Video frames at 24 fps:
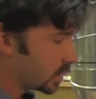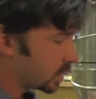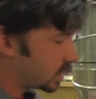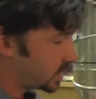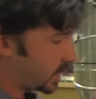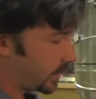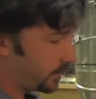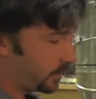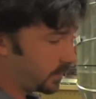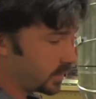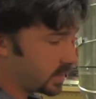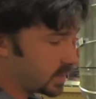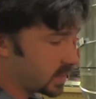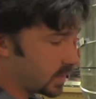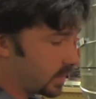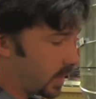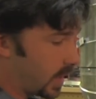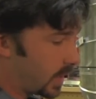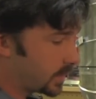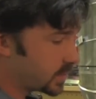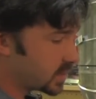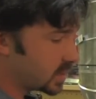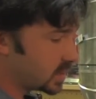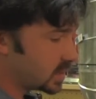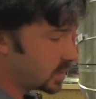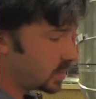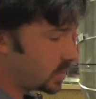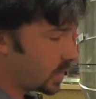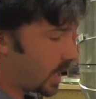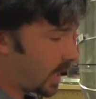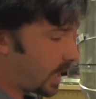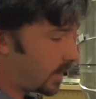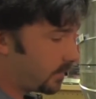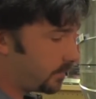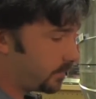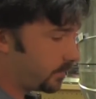definitely some options you
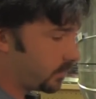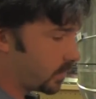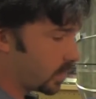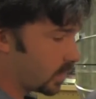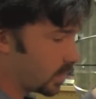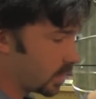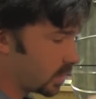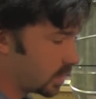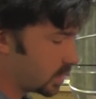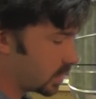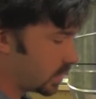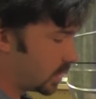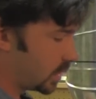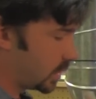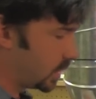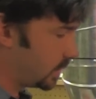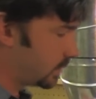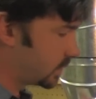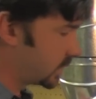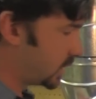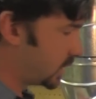have for